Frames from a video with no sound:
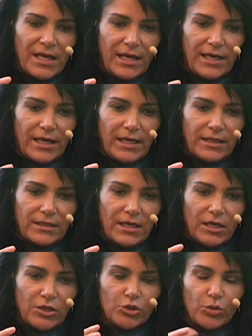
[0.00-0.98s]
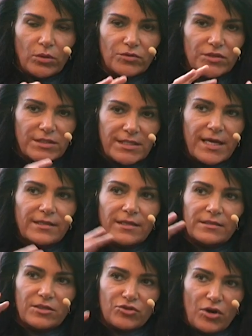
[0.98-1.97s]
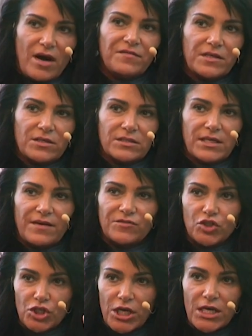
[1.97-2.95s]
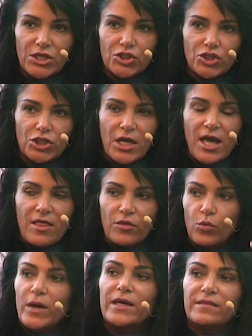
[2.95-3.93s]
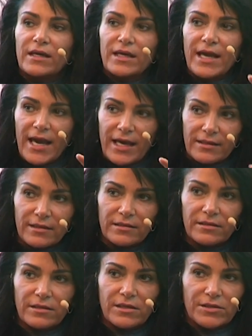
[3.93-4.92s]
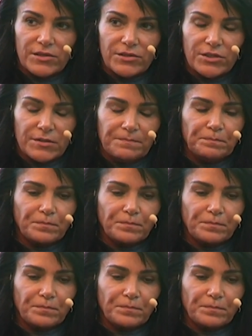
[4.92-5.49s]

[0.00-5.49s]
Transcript: And you understand that the traffickers have changed the way they handle the girls.